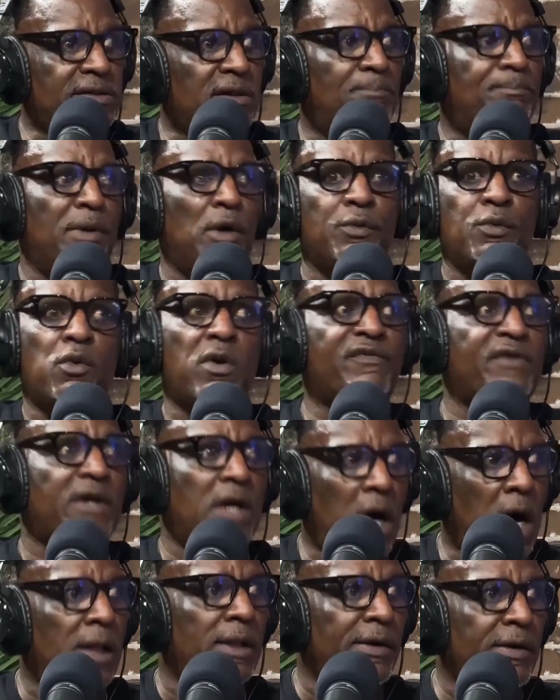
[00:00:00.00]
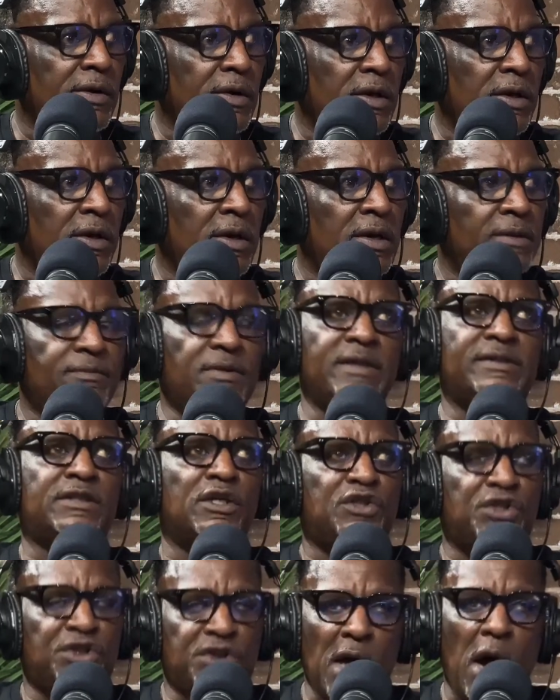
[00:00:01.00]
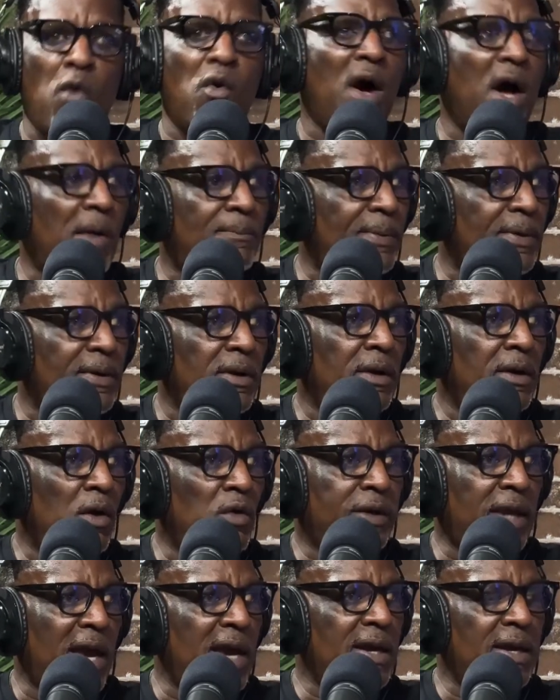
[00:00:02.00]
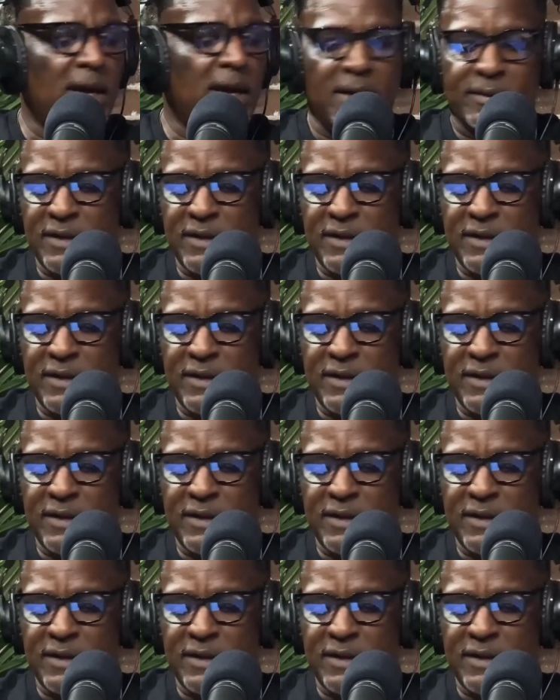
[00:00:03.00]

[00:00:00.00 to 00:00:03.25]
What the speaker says: a builder of color, just to show up, okay?